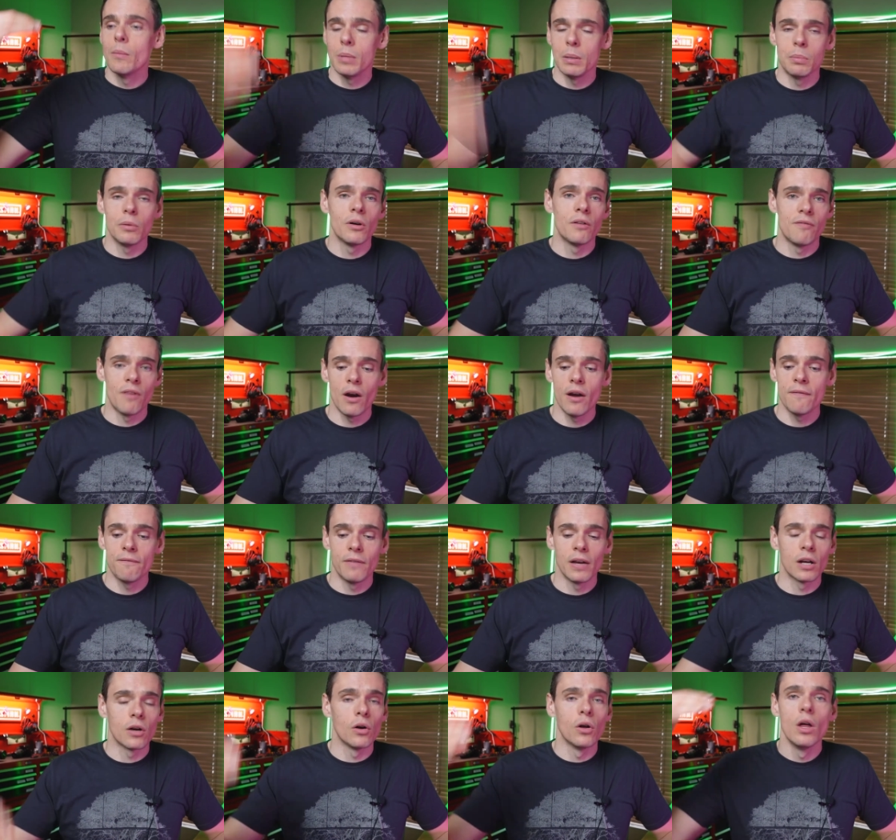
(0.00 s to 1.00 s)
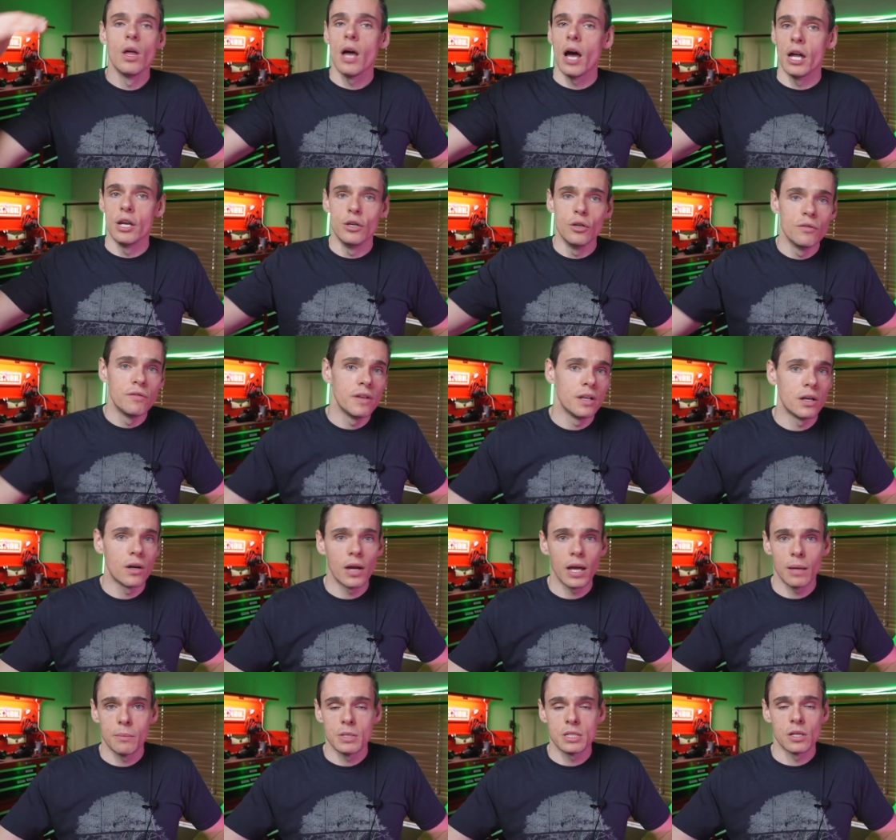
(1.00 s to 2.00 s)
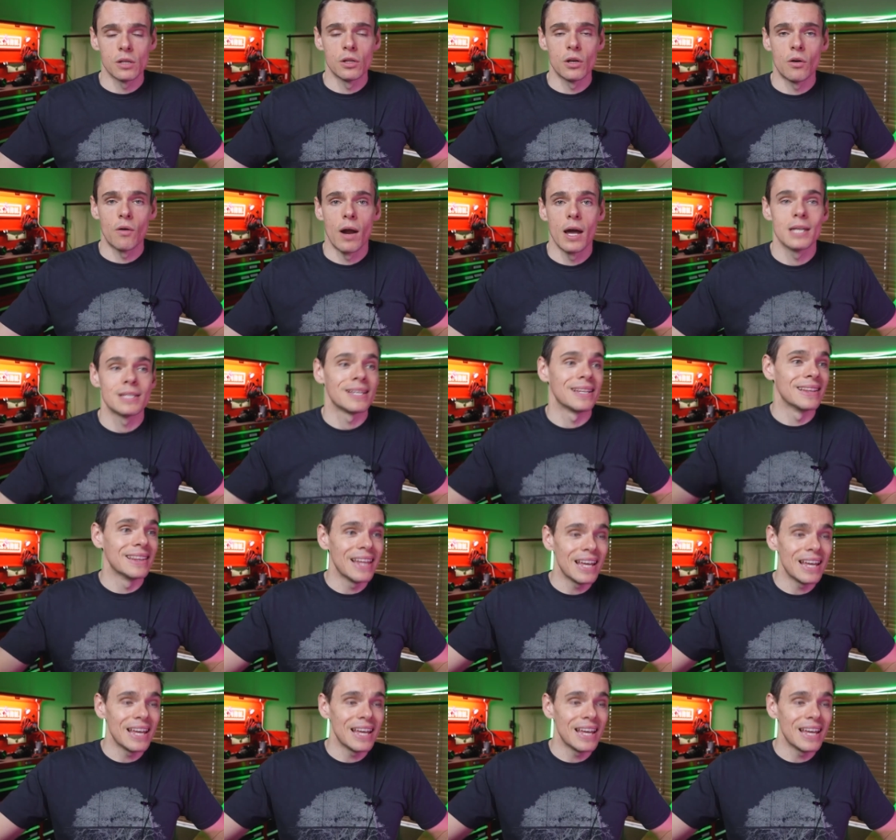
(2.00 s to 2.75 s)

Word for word: People are very fickle, a new video game is on the horizon,